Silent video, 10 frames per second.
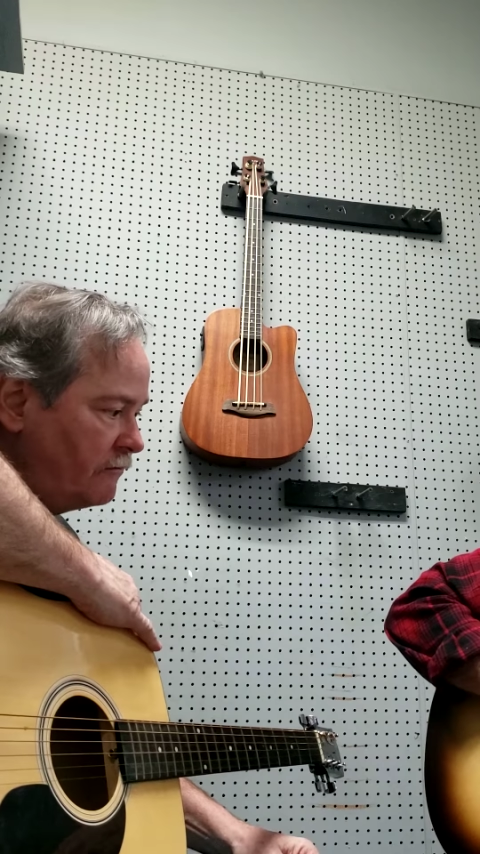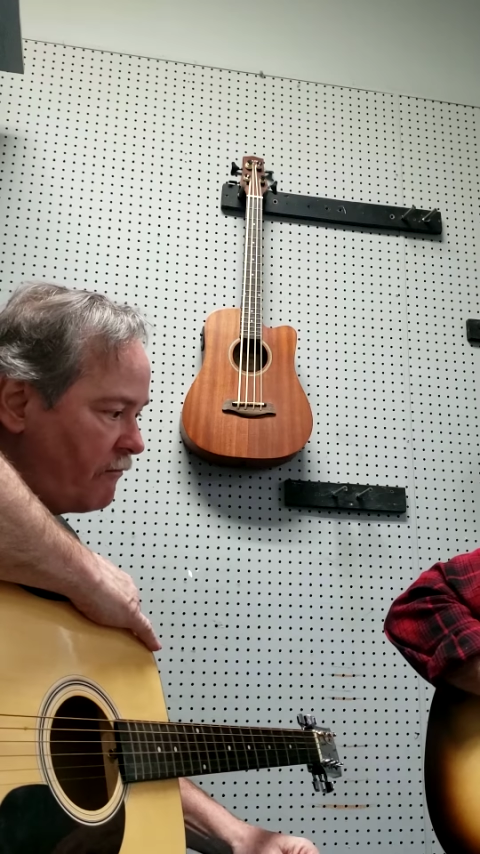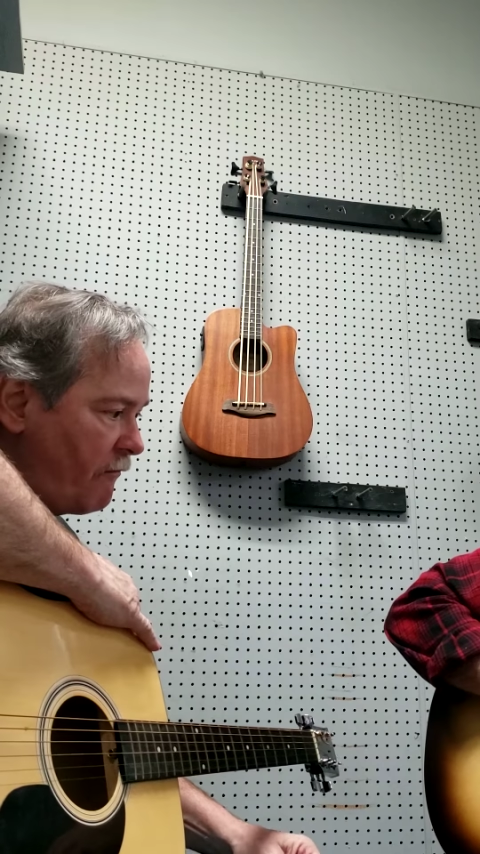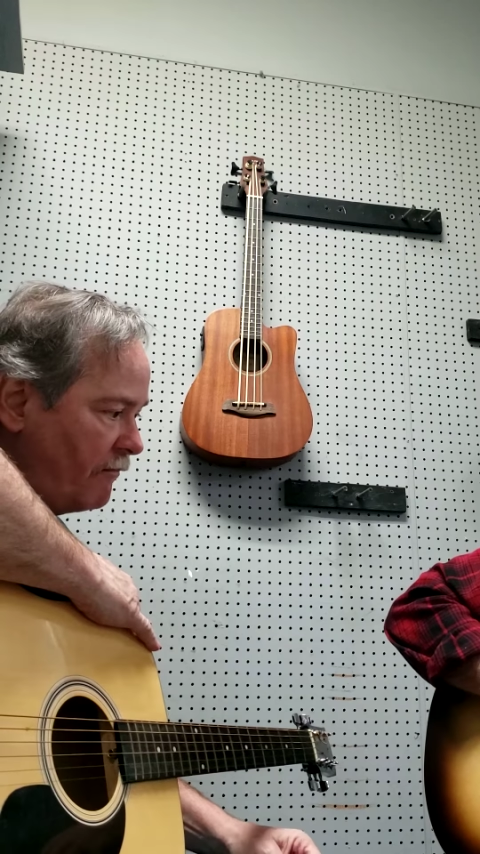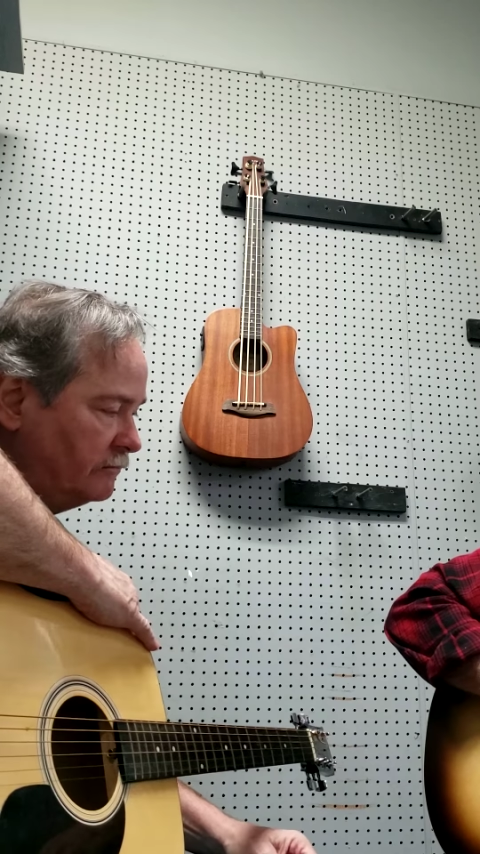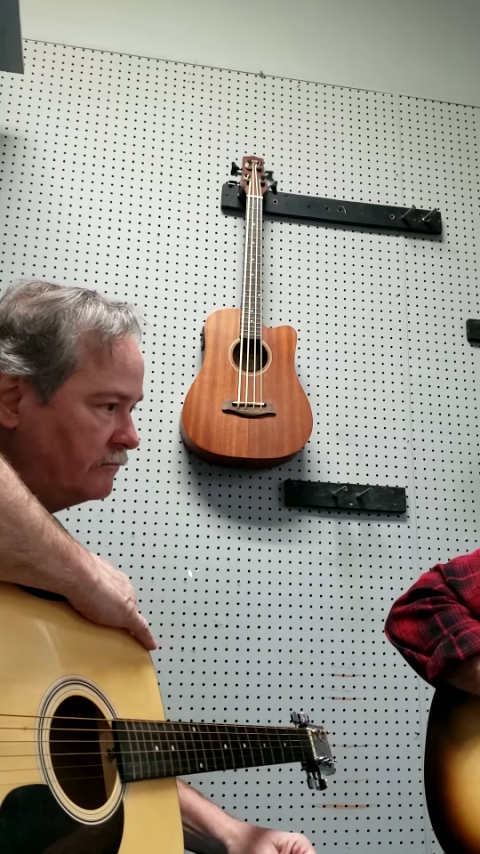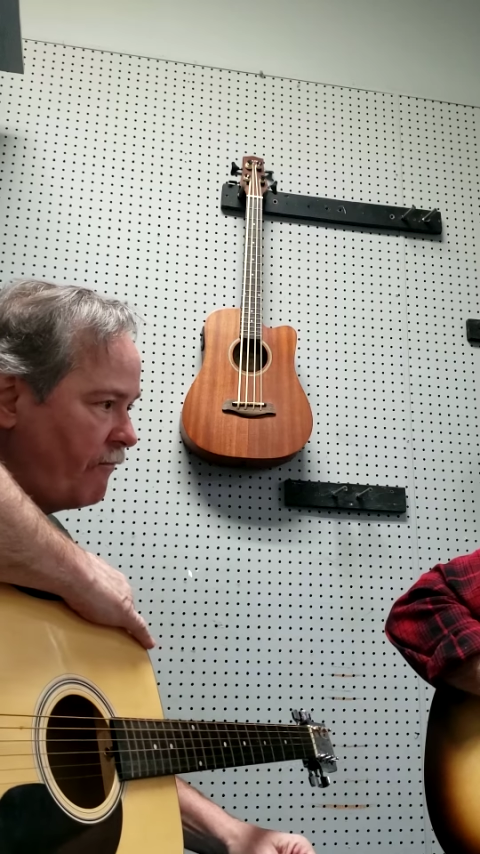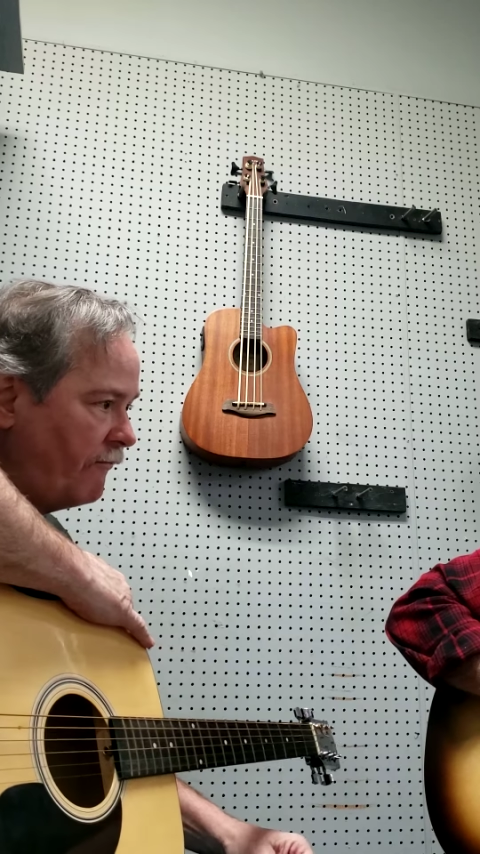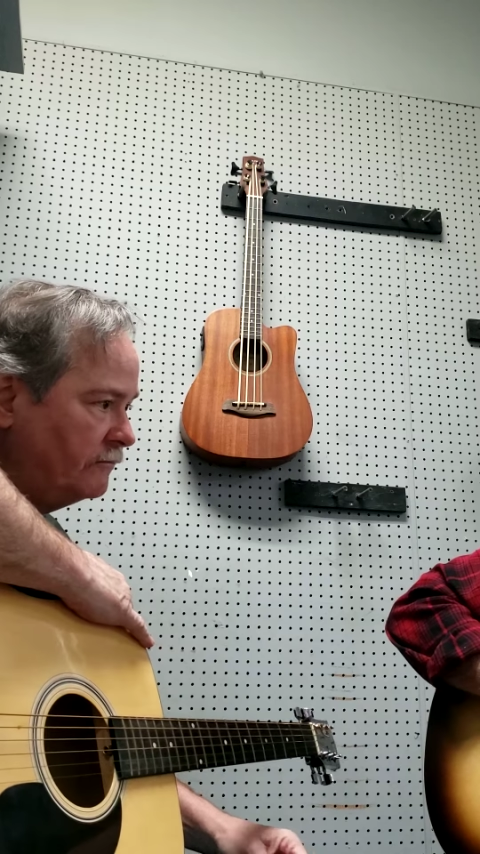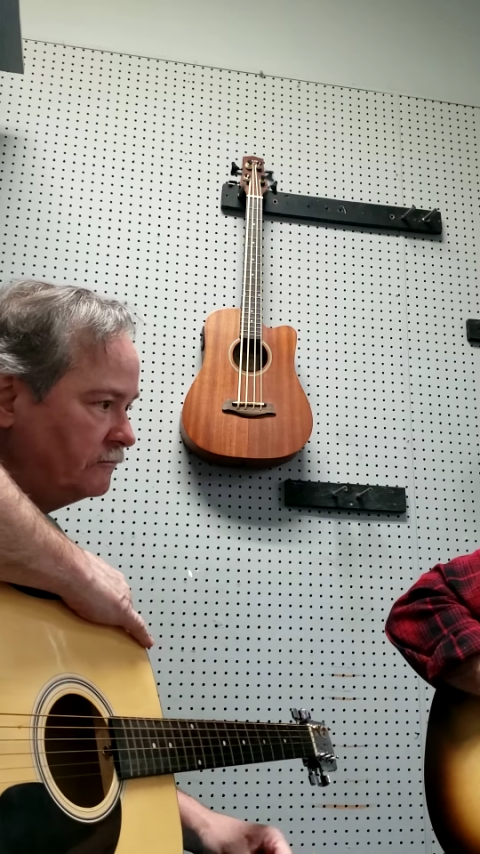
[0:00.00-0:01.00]
So we have 4
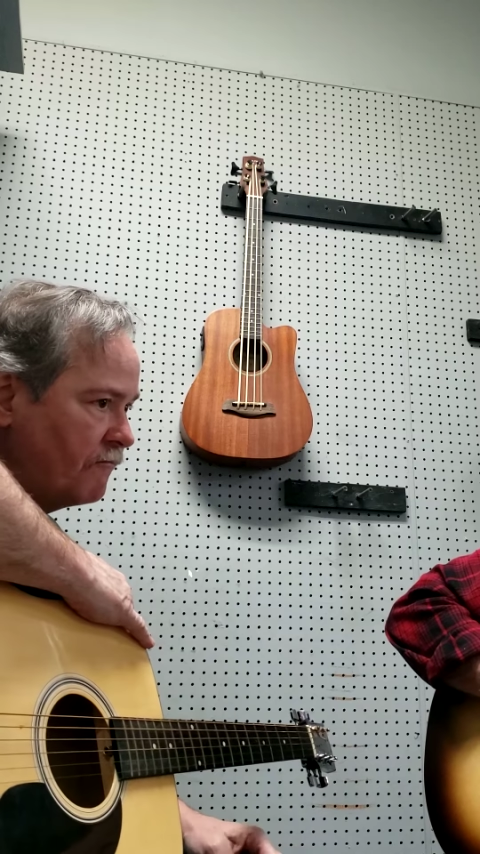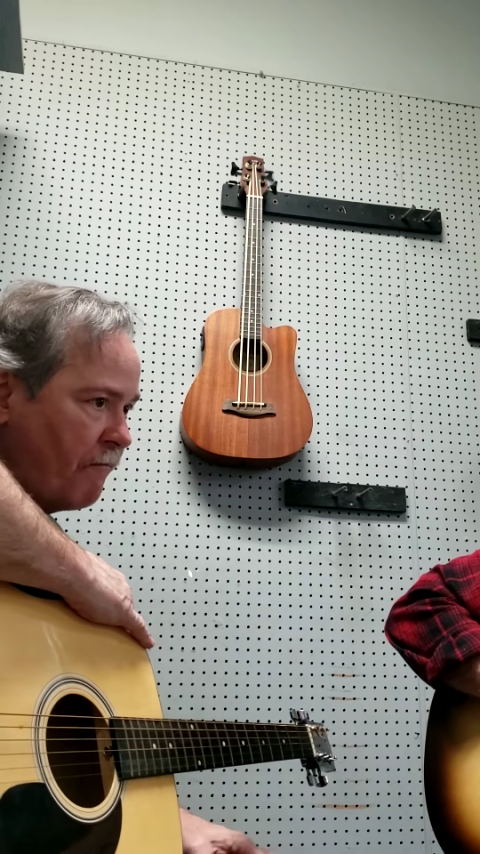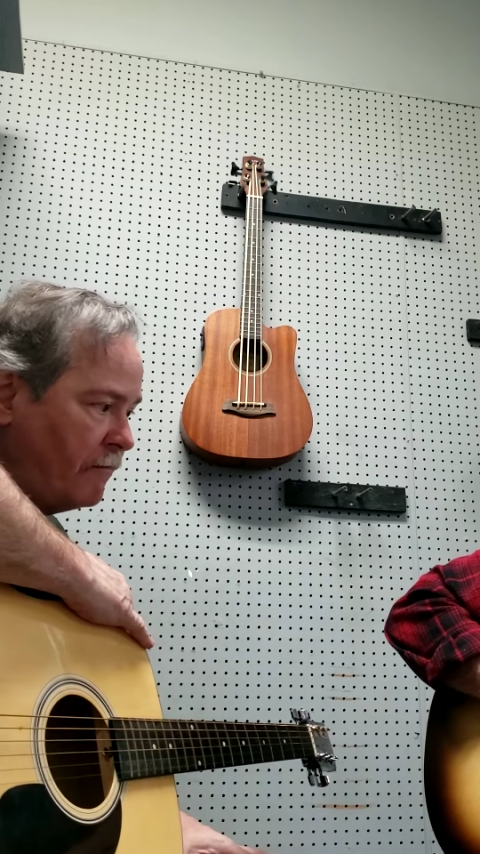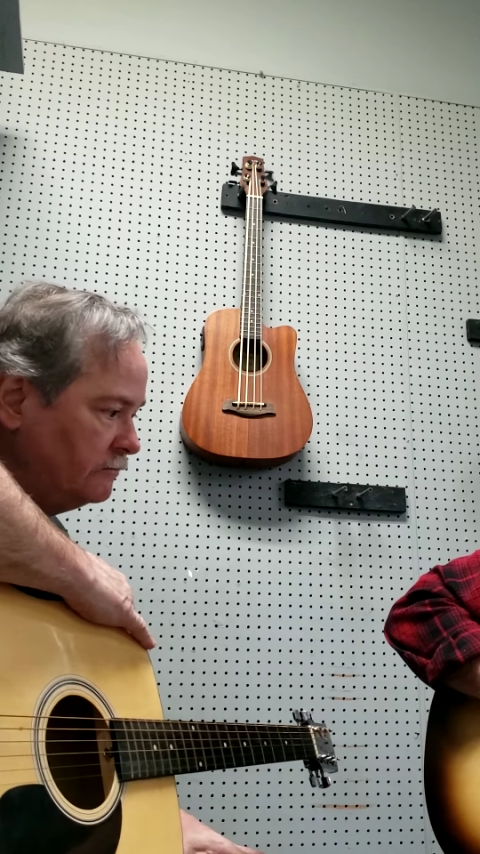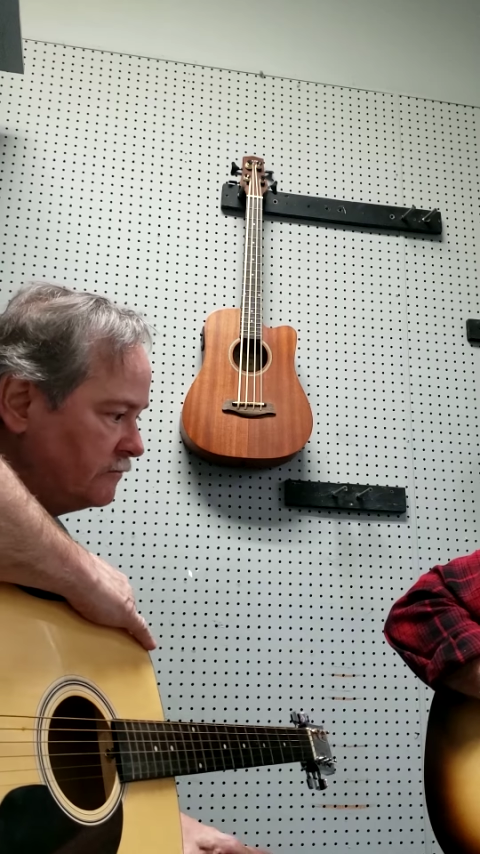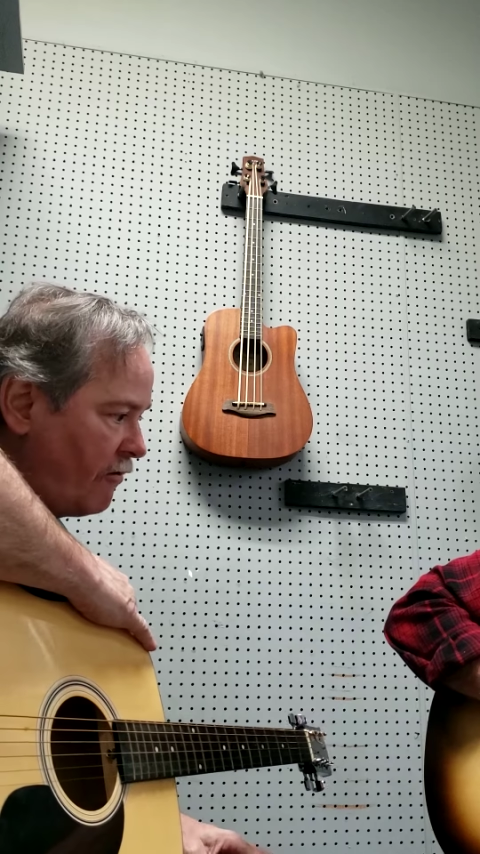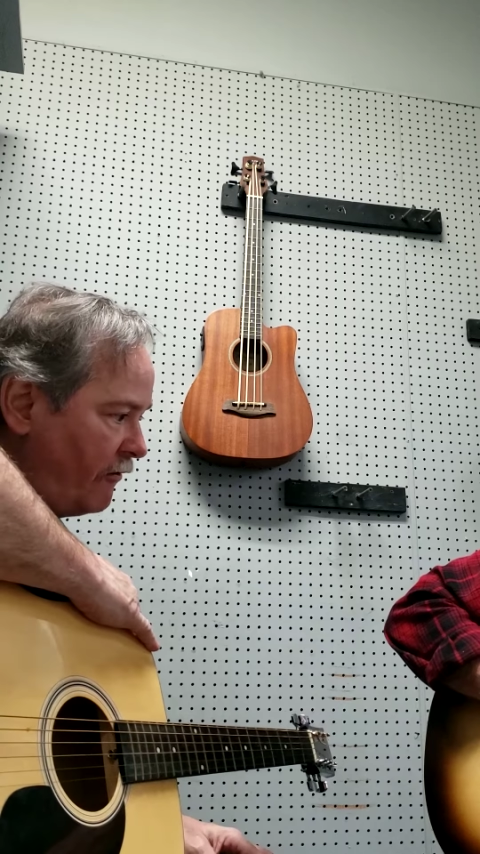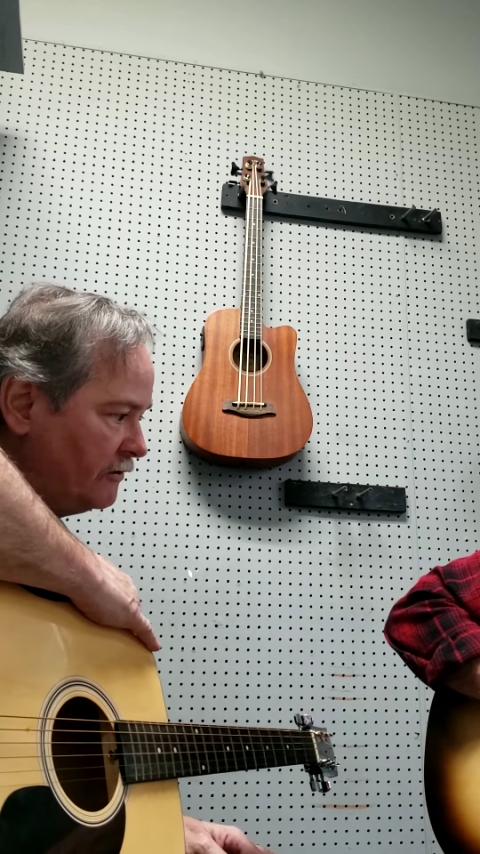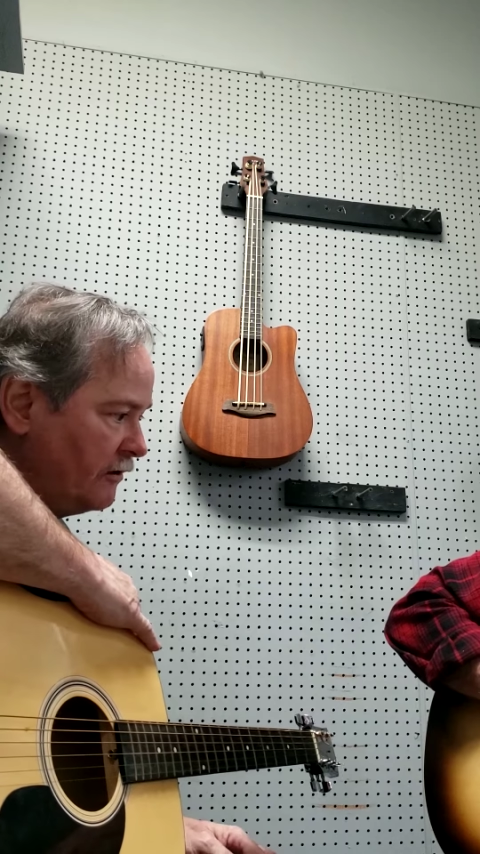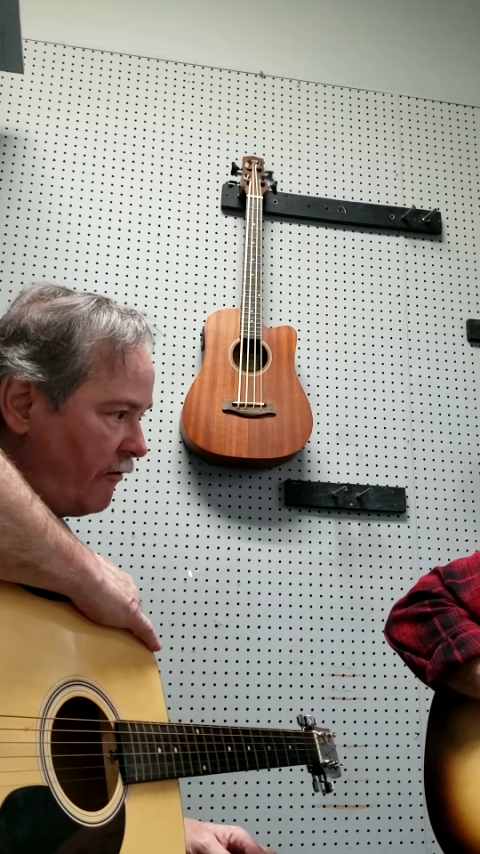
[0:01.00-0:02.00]
notes. We have 3 on the
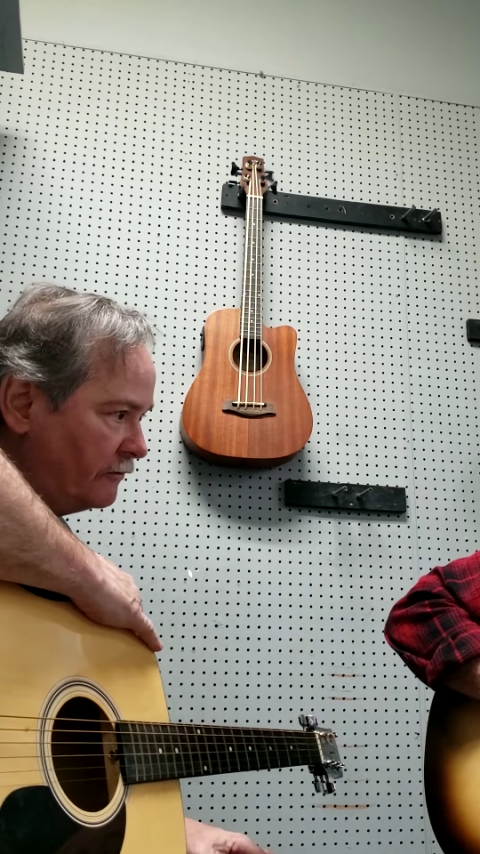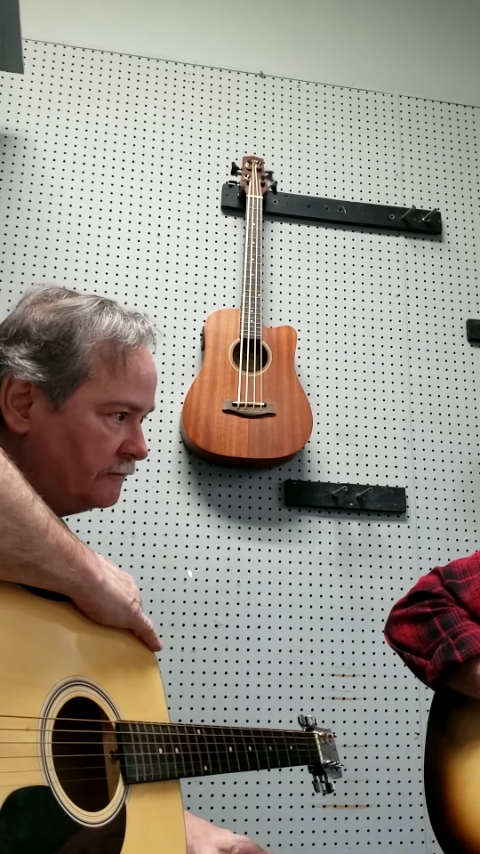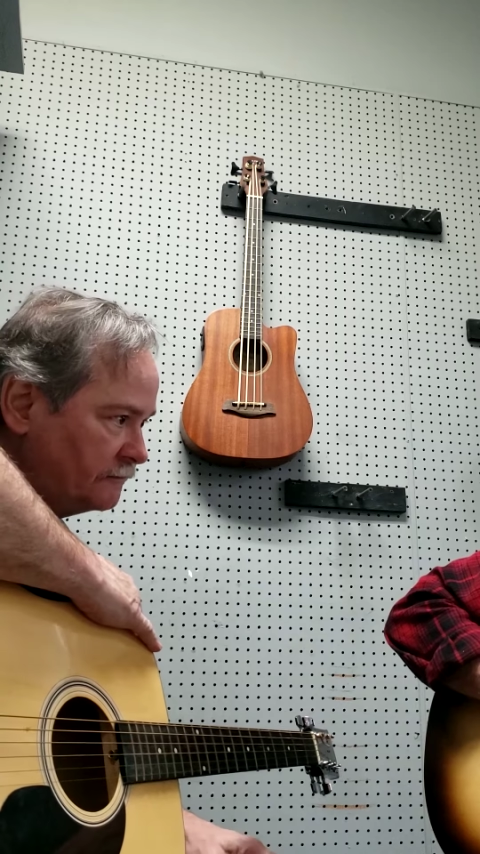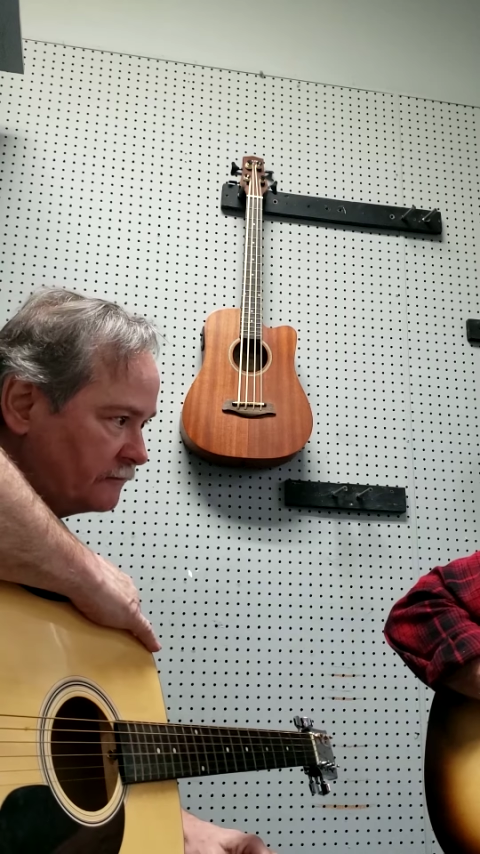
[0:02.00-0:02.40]
first,